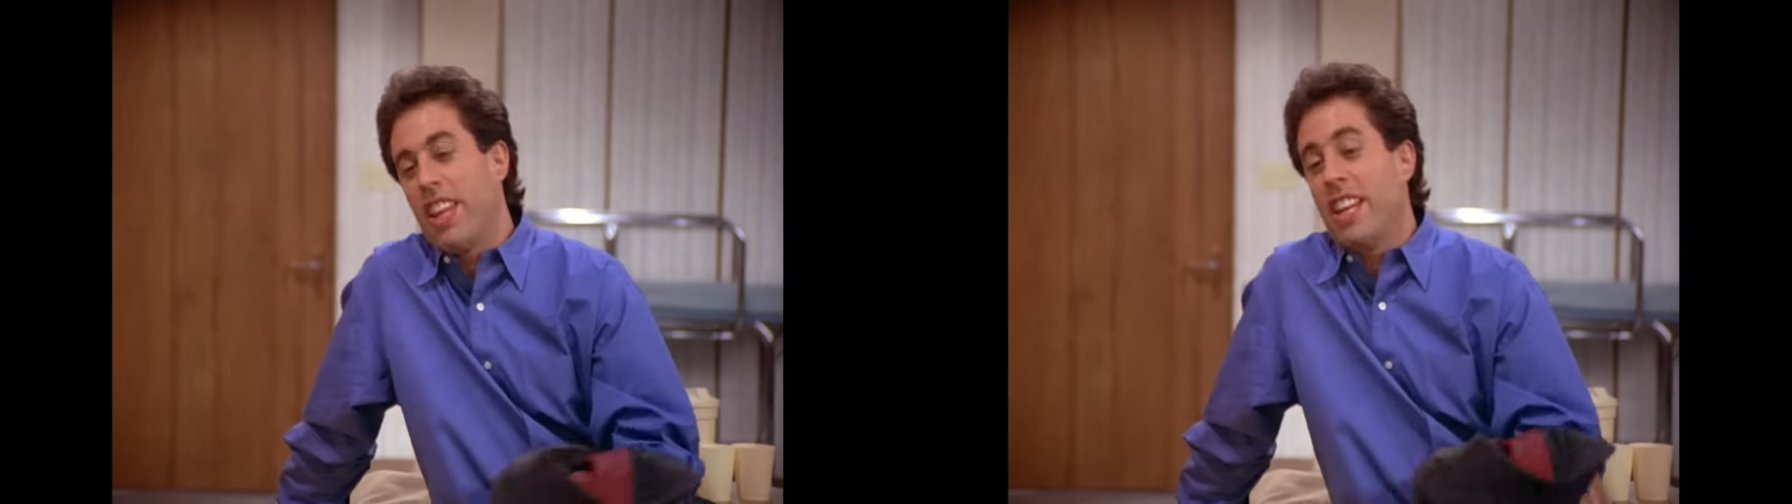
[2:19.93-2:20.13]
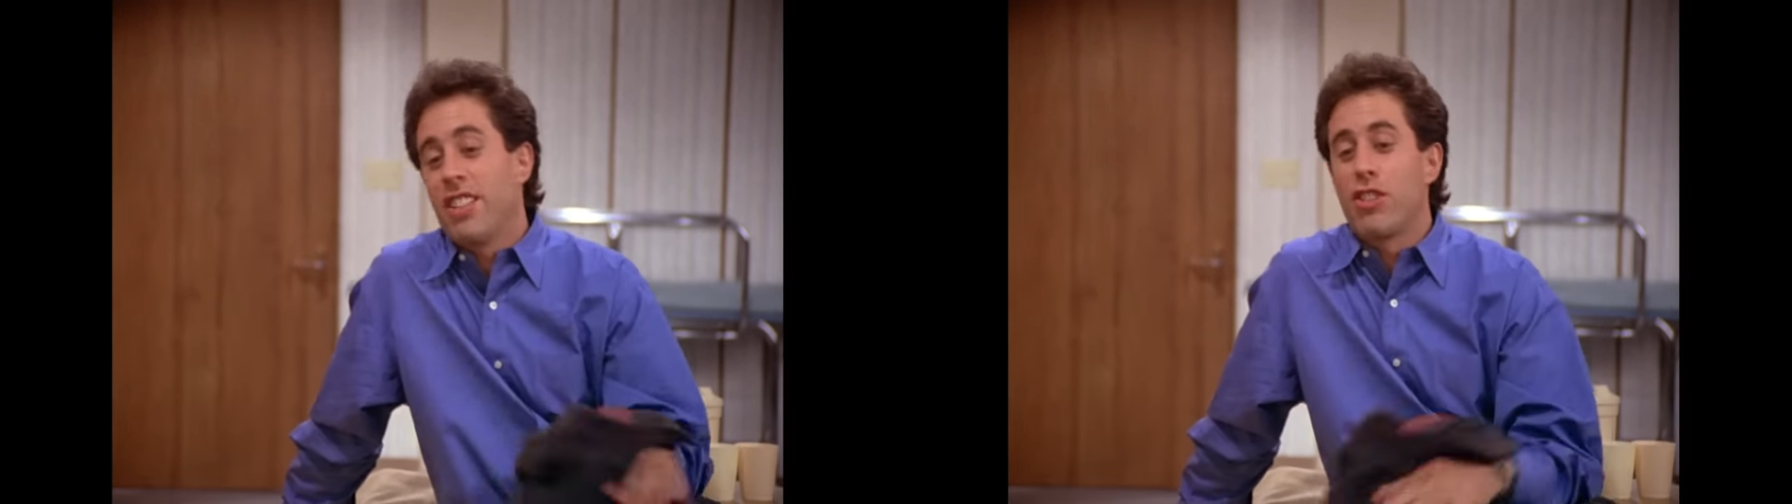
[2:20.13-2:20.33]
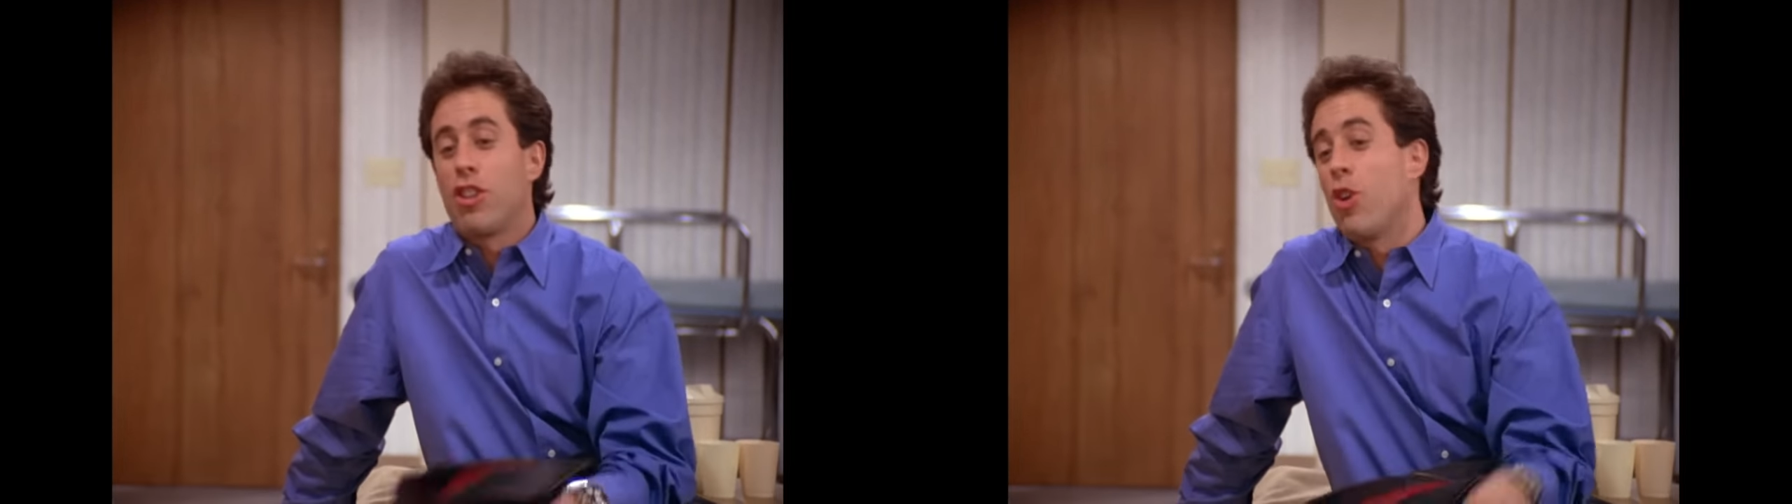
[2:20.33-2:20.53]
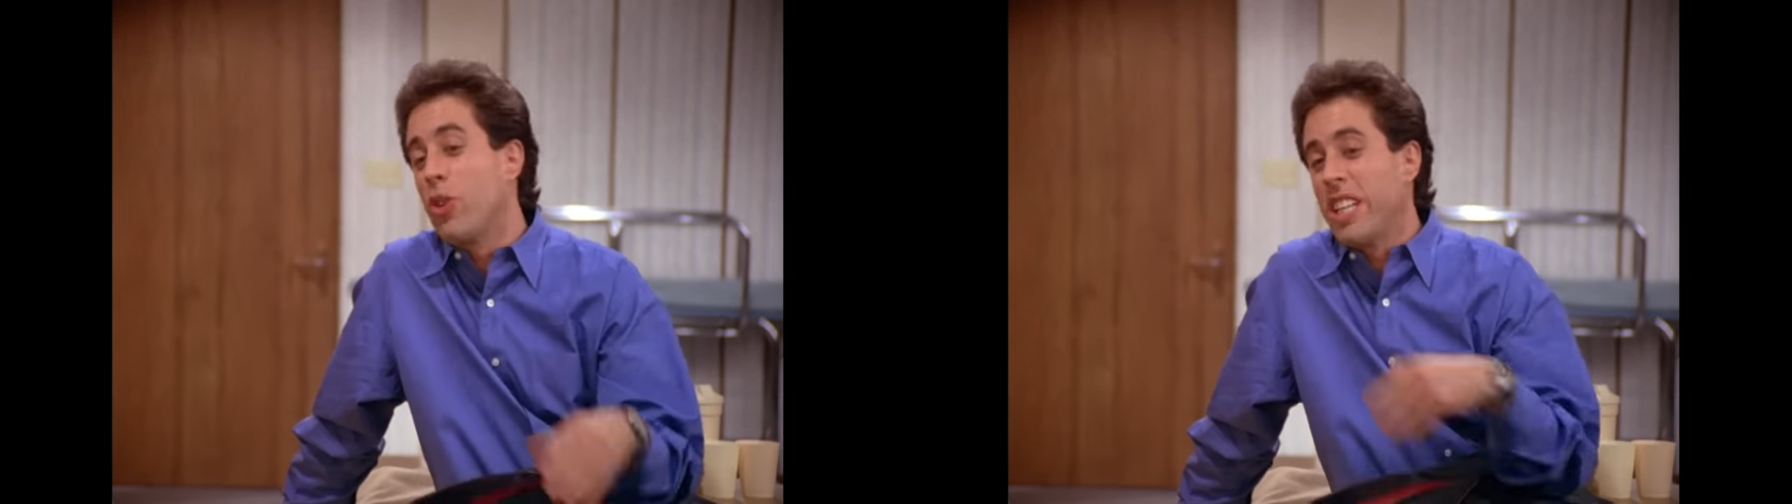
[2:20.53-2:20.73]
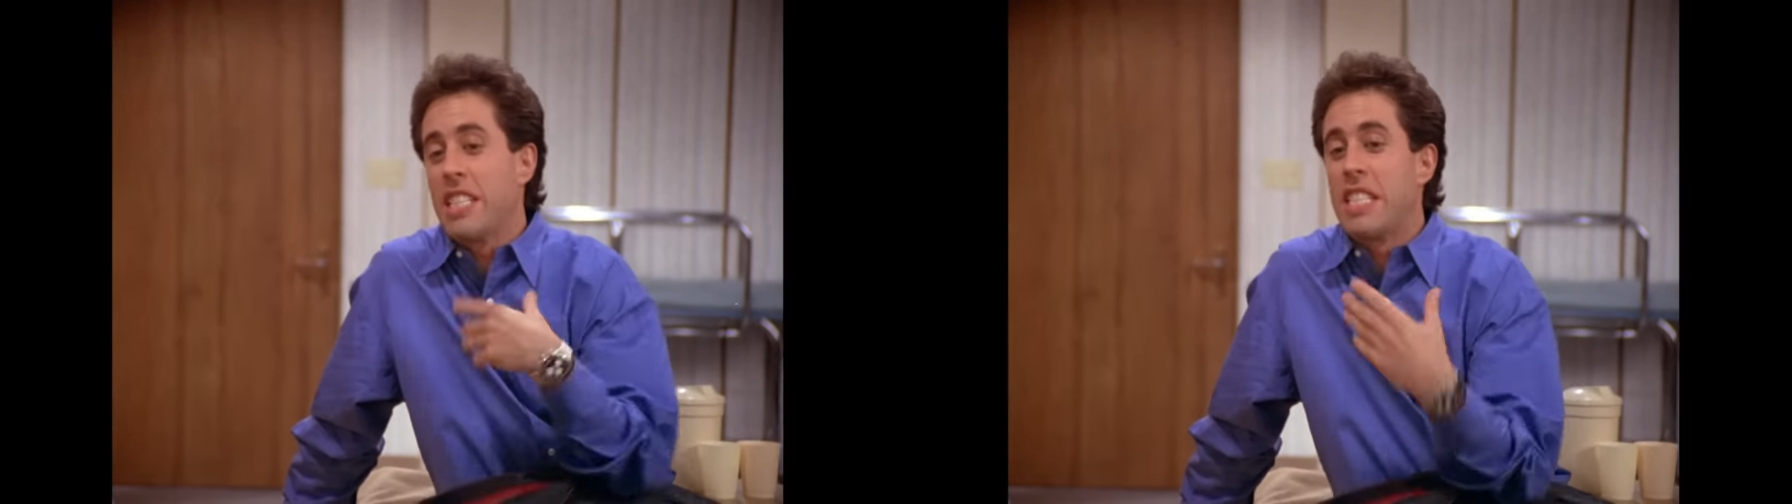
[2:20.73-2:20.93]
things
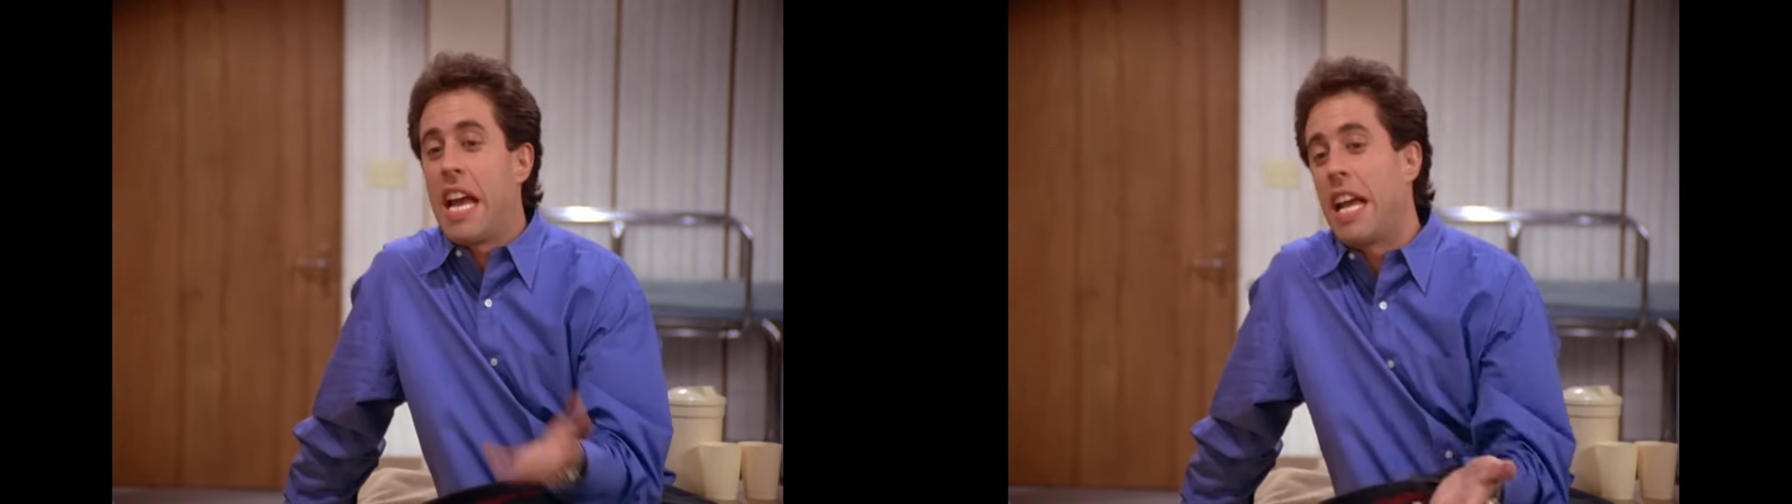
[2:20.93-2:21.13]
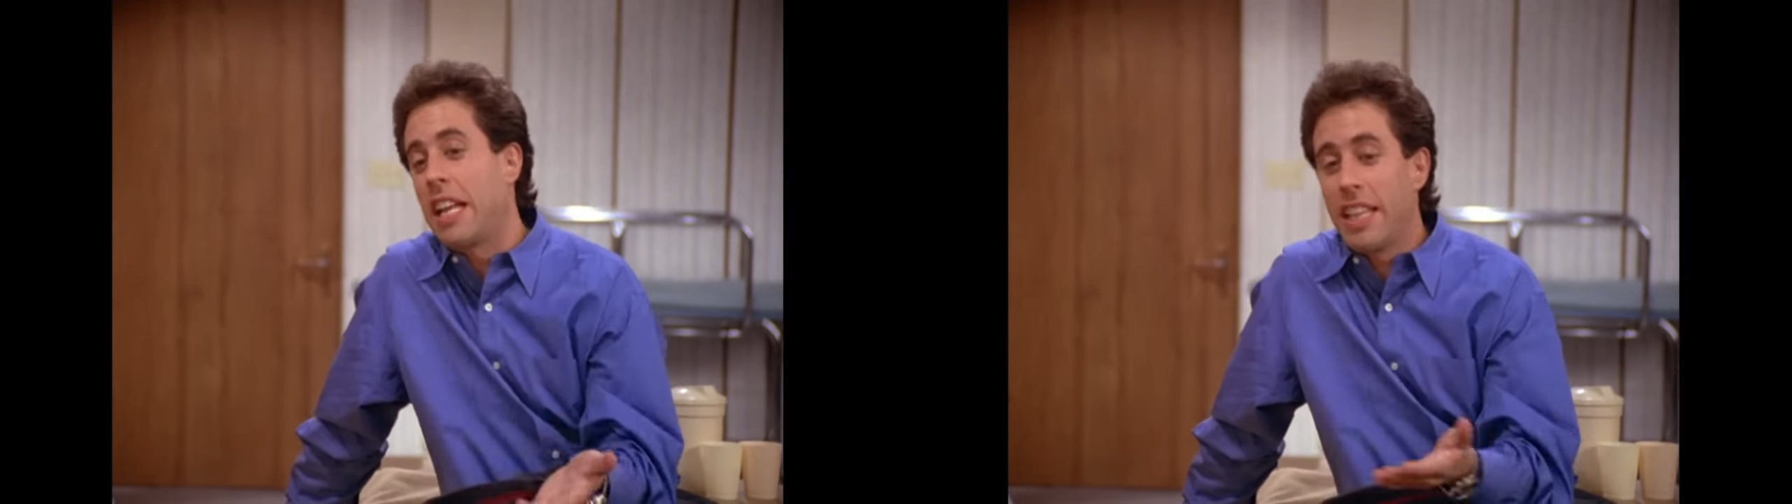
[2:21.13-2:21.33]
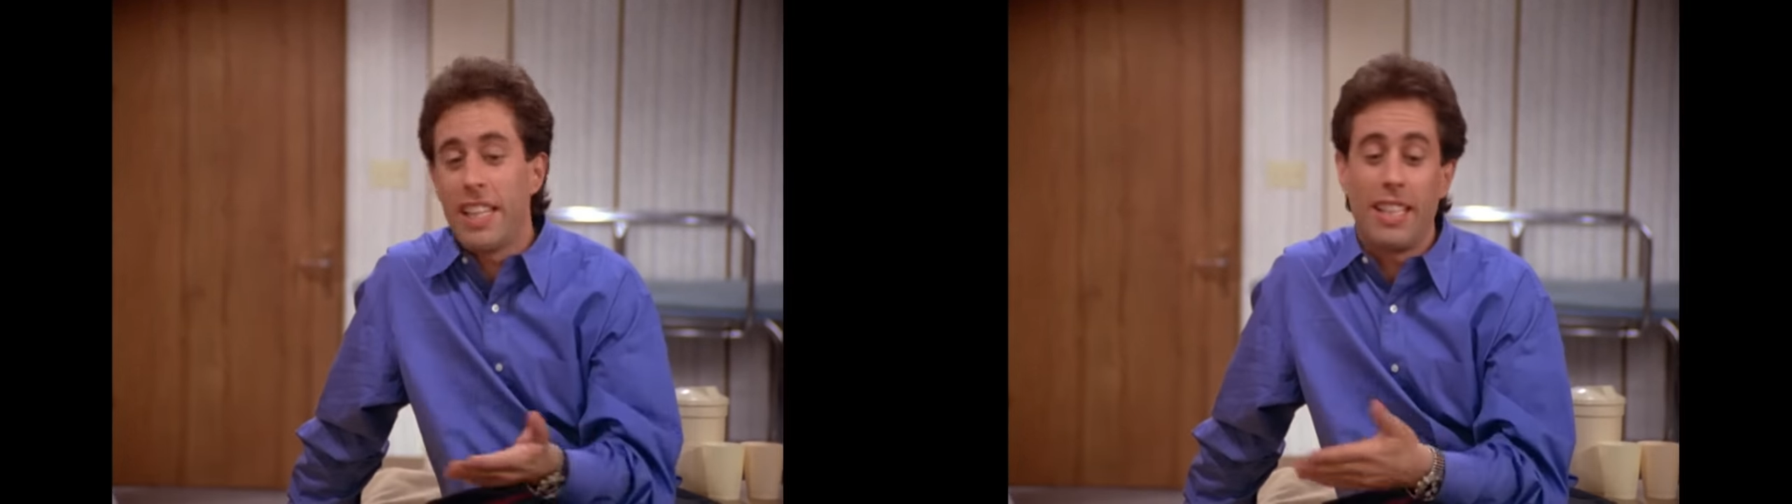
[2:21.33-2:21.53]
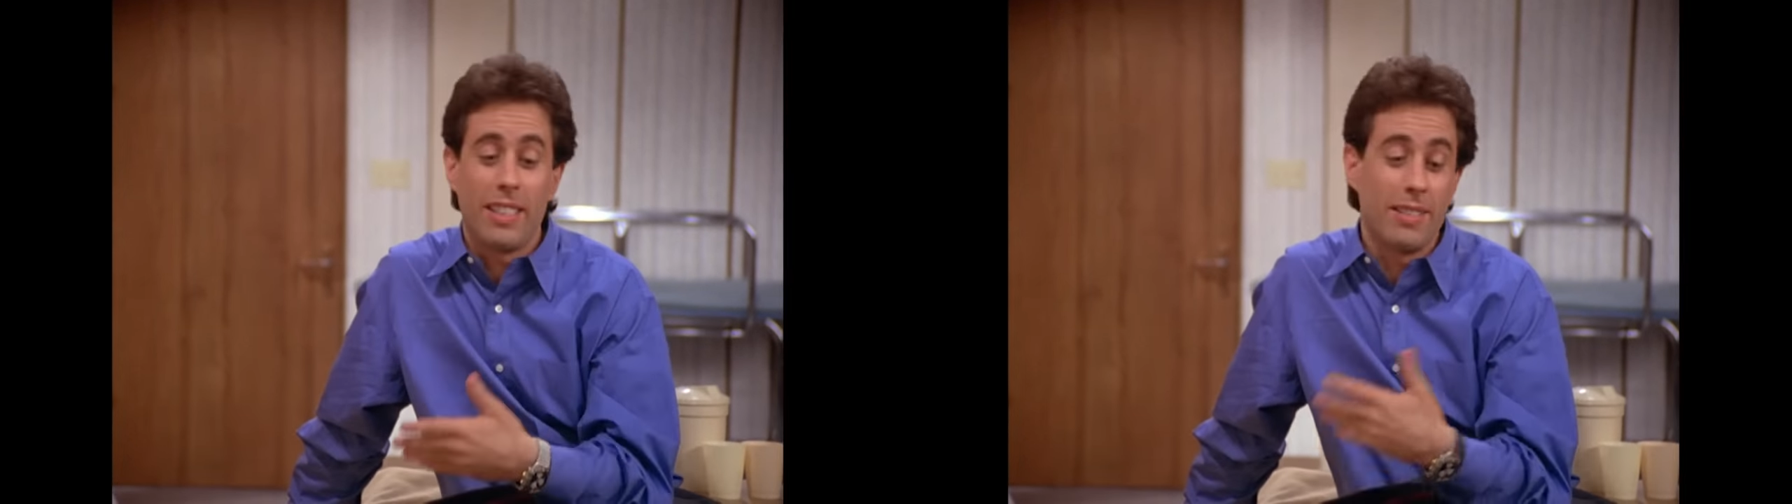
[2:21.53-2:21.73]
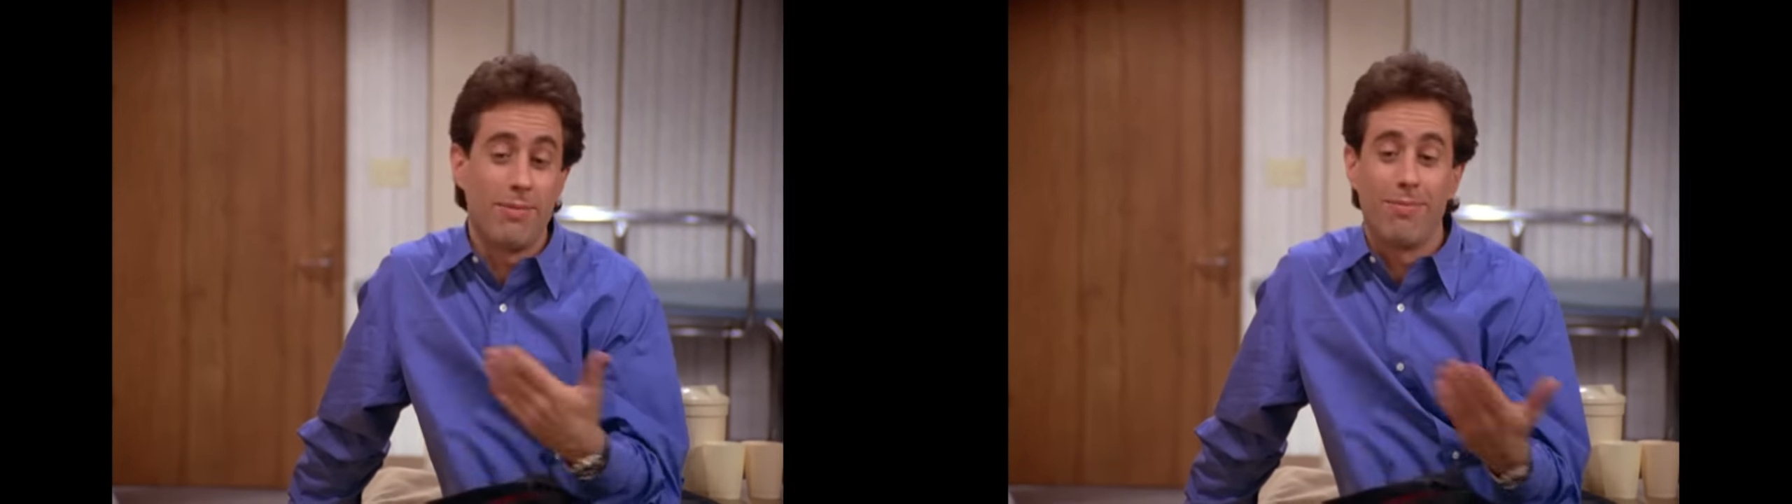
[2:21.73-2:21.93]
don't
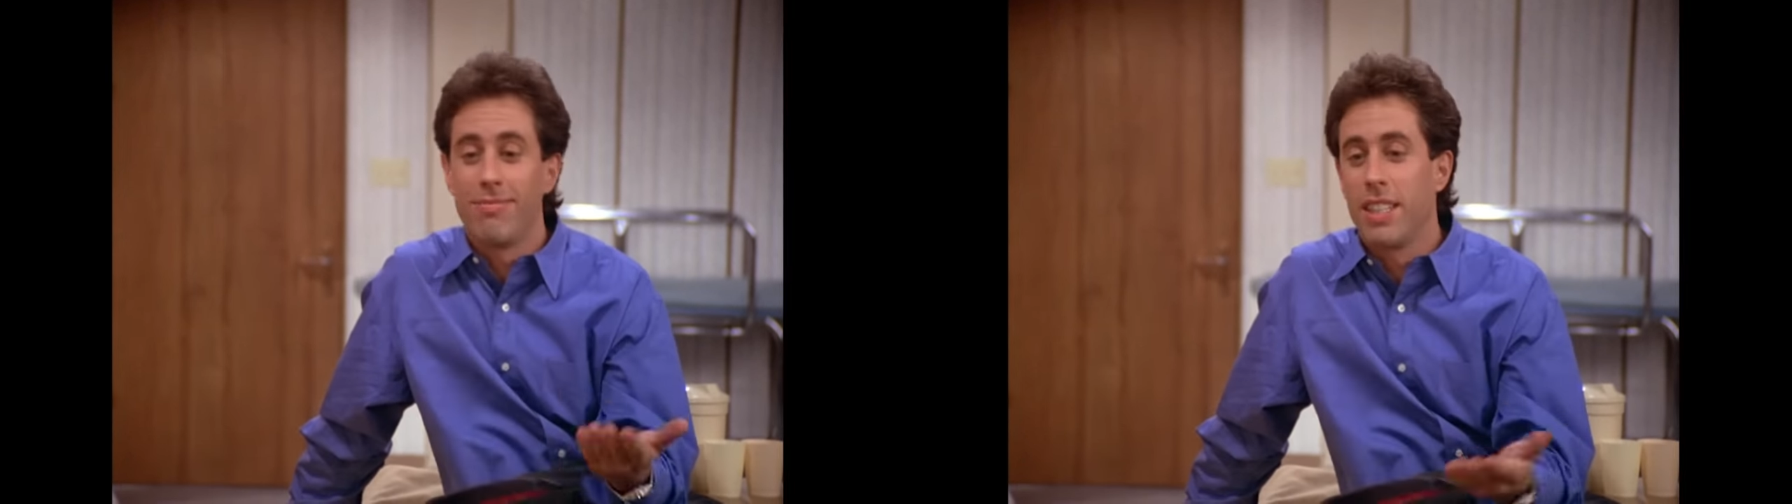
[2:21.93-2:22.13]
exactly...